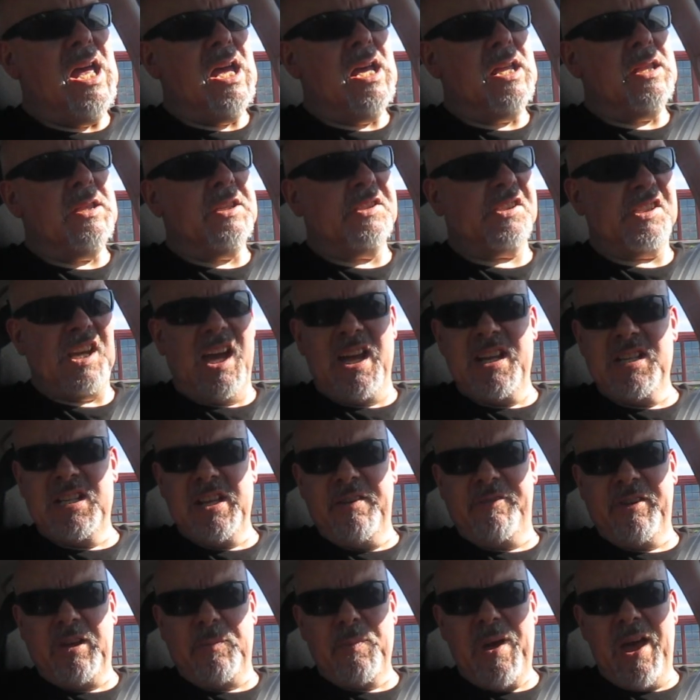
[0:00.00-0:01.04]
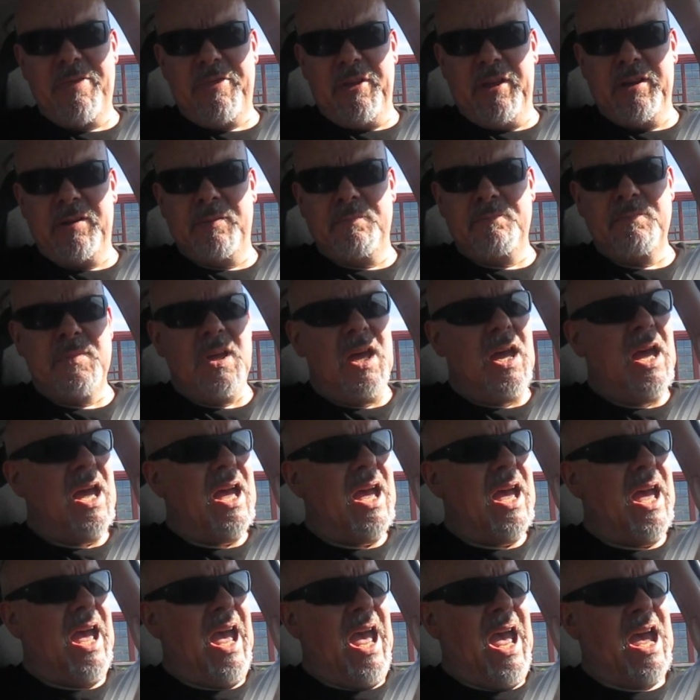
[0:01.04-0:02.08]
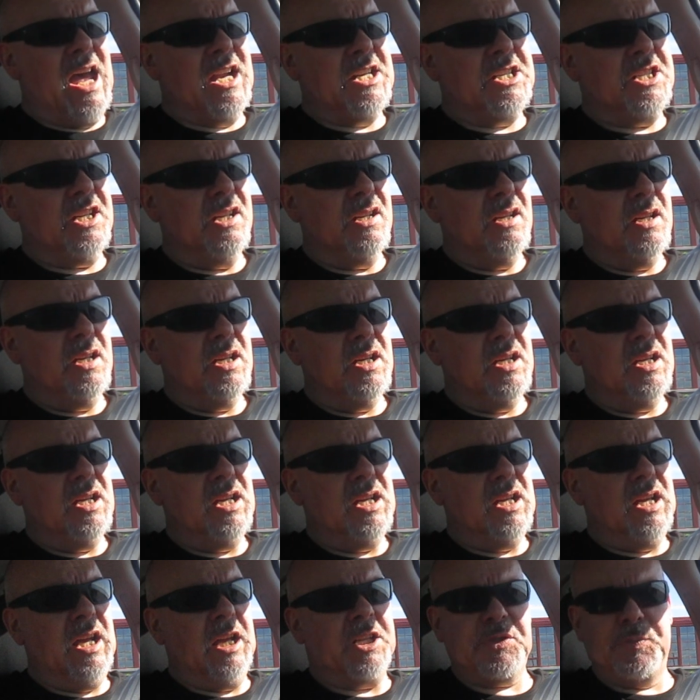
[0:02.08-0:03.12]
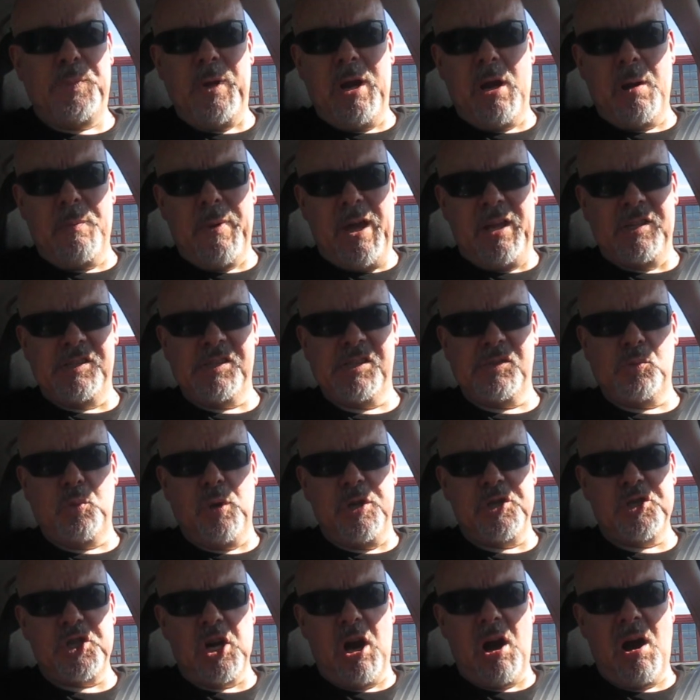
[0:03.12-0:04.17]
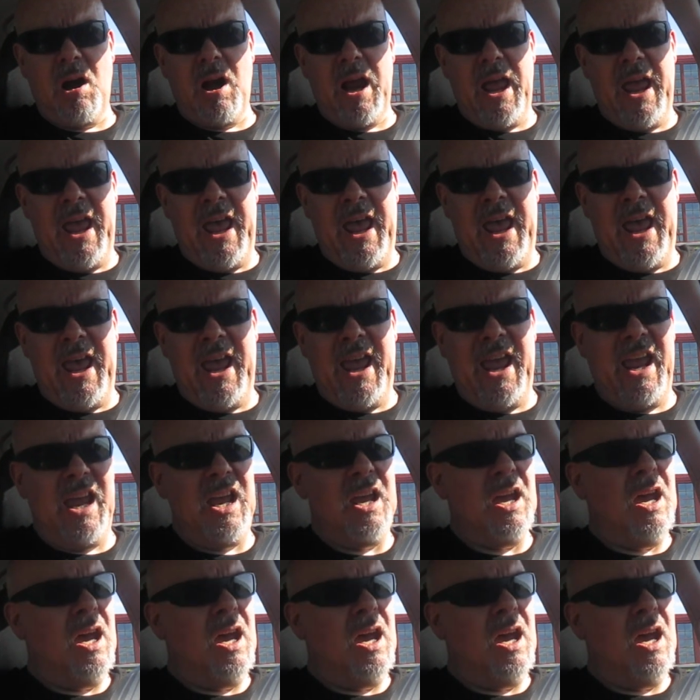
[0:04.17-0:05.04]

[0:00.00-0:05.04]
the scientific method and experiments, which are a